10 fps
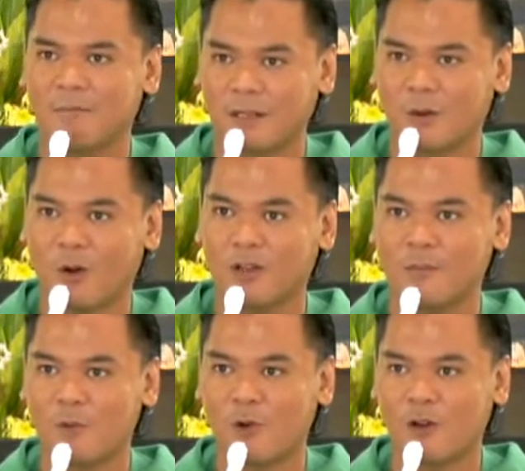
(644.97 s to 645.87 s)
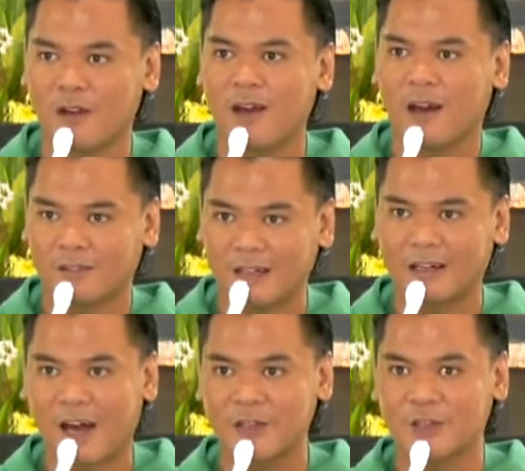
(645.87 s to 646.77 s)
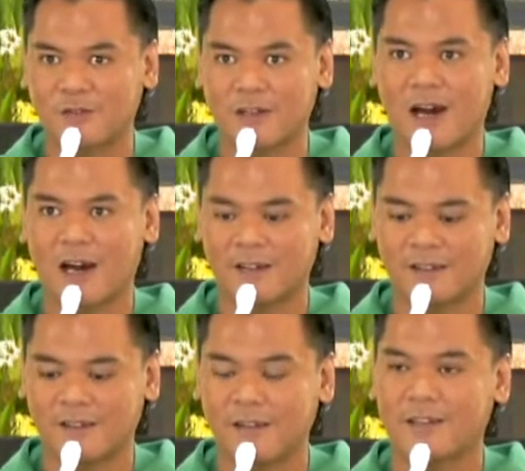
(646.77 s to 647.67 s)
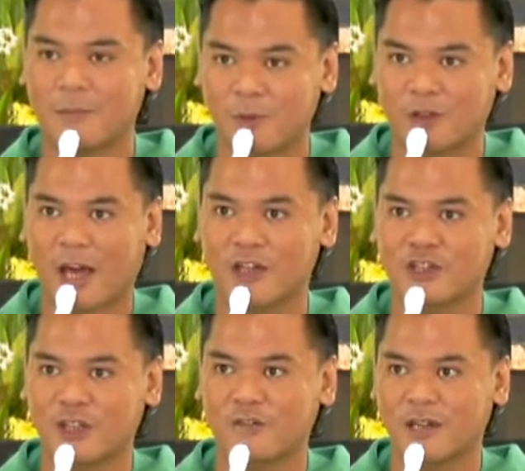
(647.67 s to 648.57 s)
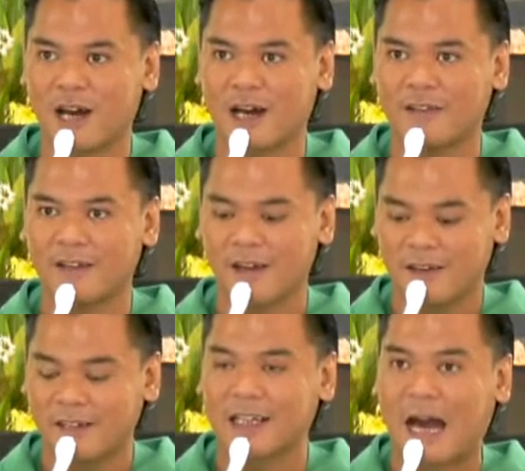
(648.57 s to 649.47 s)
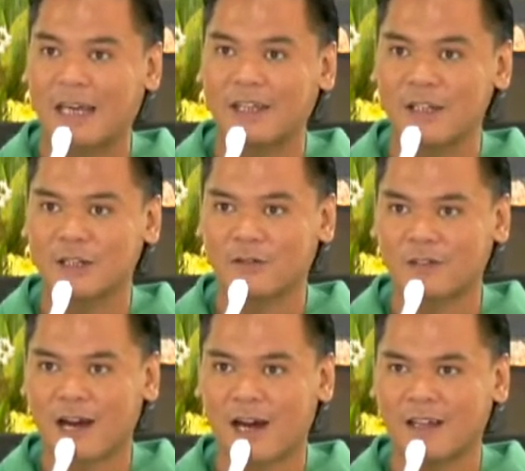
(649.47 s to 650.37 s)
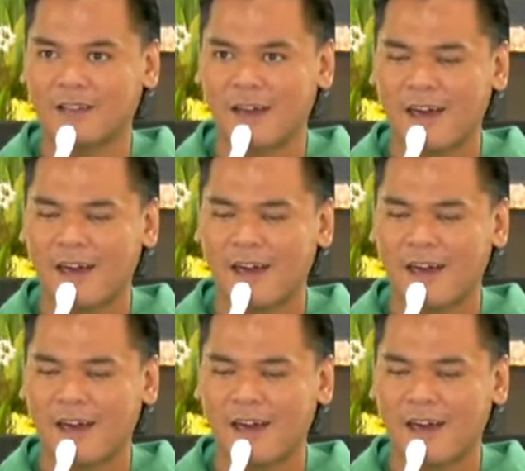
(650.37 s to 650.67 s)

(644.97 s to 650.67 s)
but all the more, the grace of God, the protection of God, the guidance of God,